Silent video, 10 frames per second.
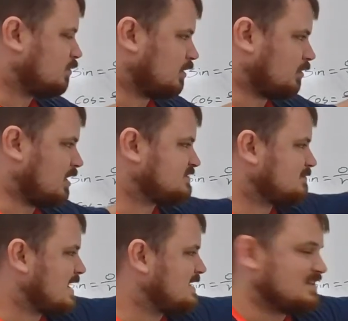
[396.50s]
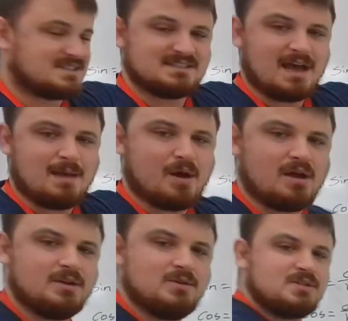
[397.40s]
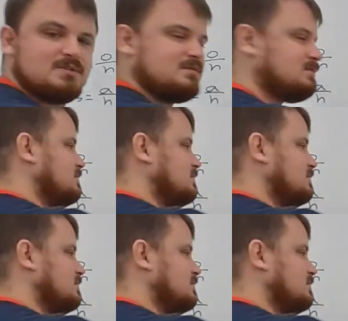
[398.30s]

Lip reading: we're across from 90. This is the hypotenuse.